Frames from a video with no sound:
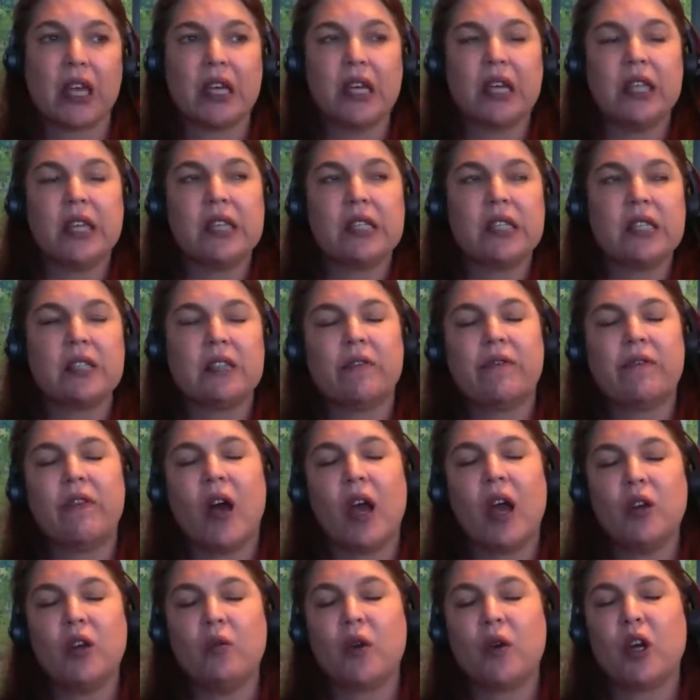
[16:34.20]
he didn't
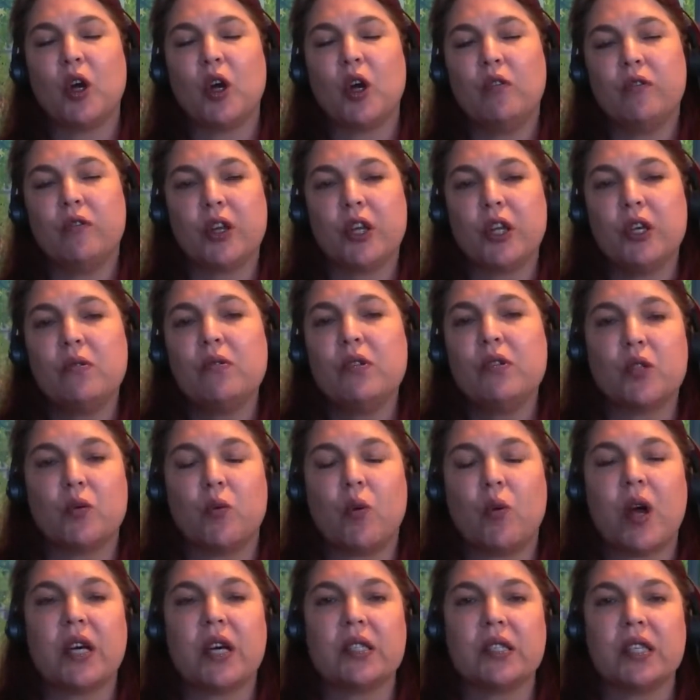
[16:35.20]
define what overuse
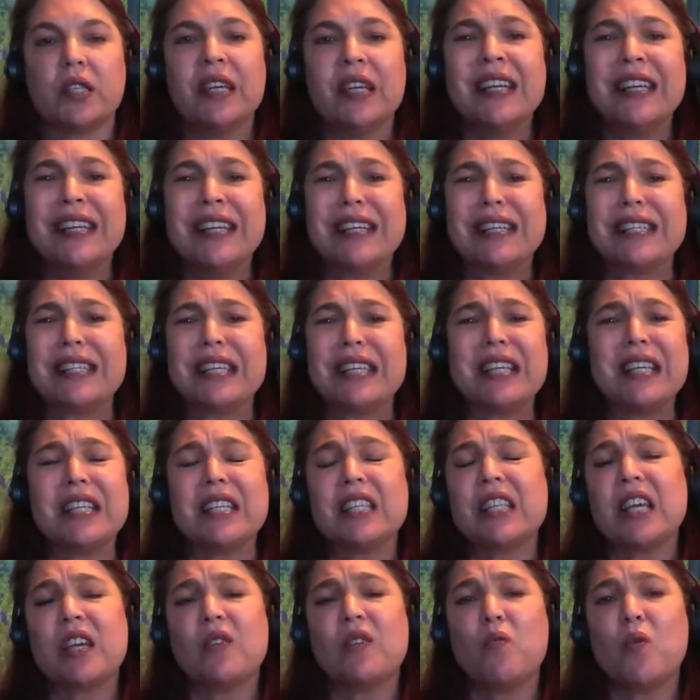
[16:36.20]
was. It's
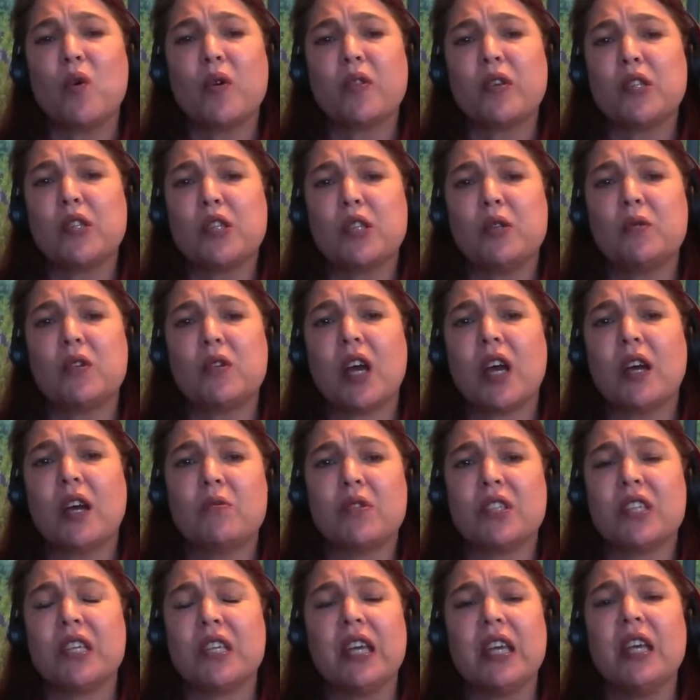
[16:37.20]
anything more than 2 times
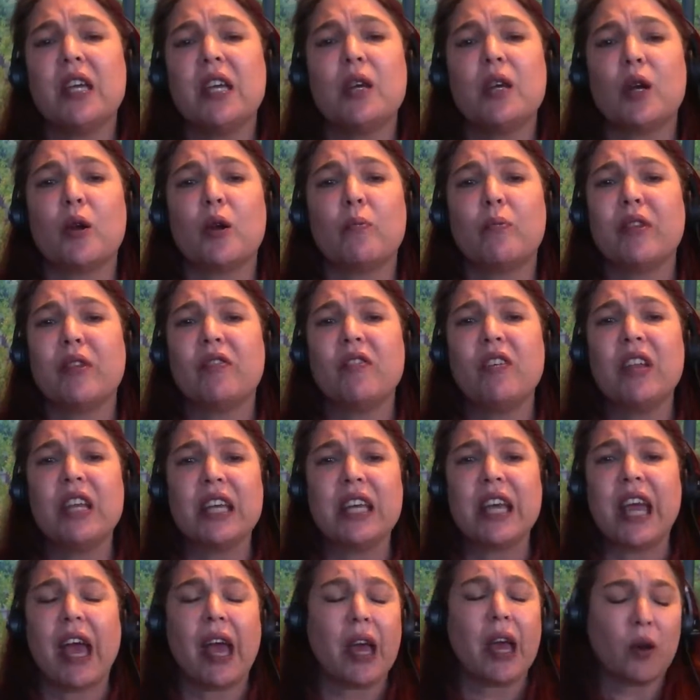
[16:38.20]
in a year. But then
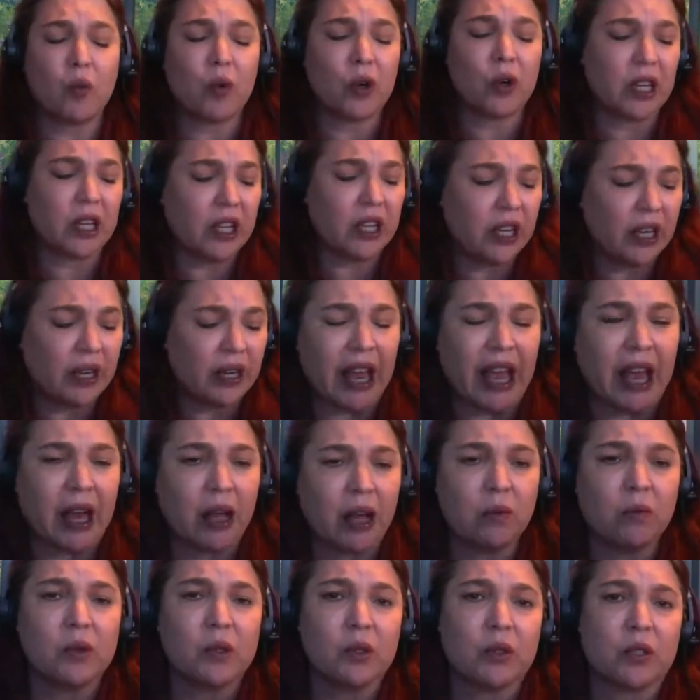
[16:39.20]
again, we're eating
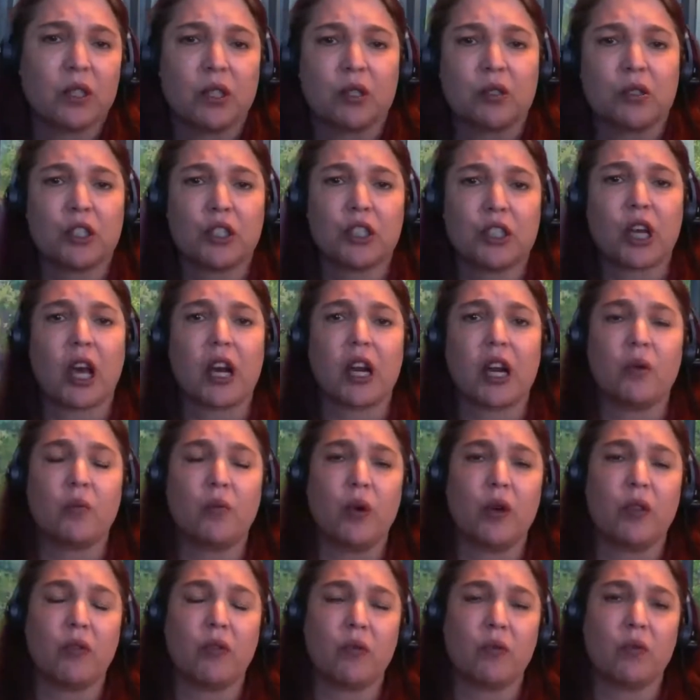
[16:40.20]
animals that are shot up
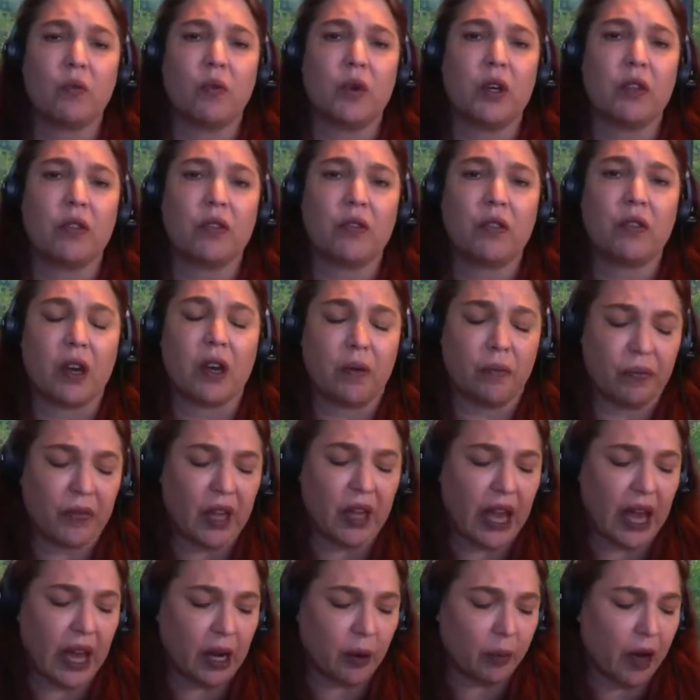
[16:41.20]
with
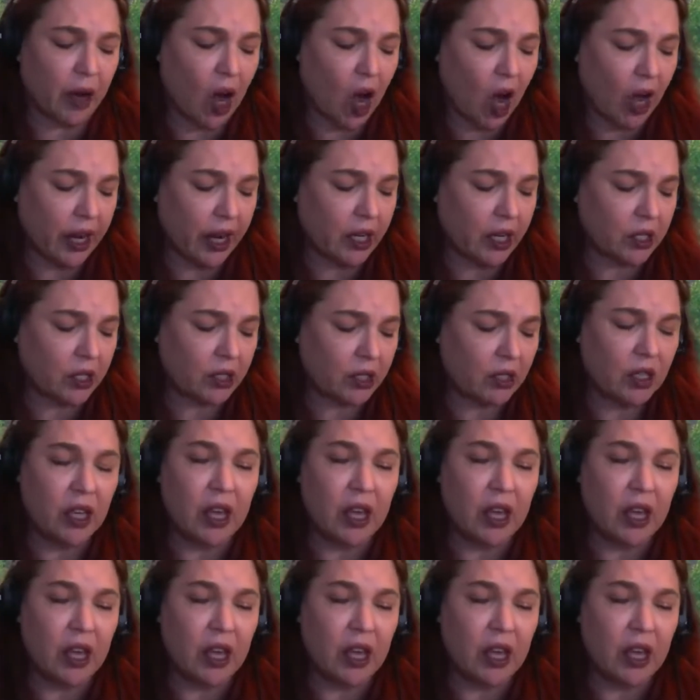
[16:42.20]
antibiotics.